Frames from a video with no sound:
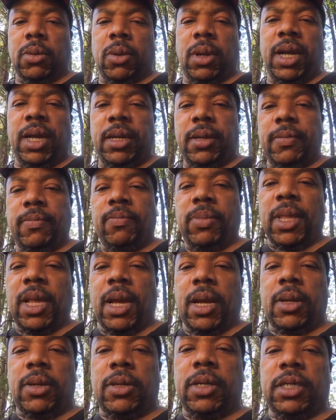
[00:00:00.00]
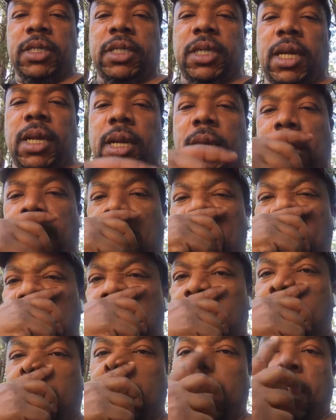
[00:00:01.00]
What? I don't understand.
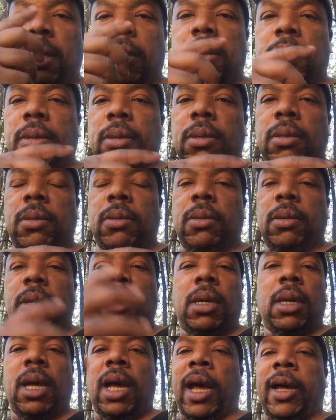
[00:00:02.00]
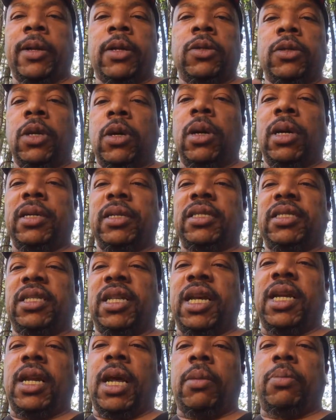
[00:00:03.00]
I don't know.
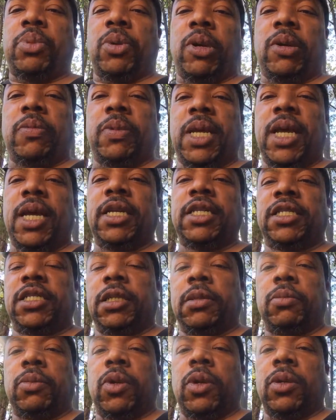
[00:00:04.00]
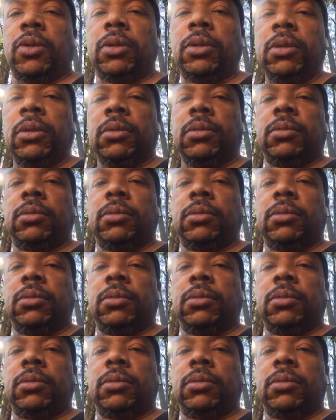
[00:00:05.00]
Understand that abbreviation, bro.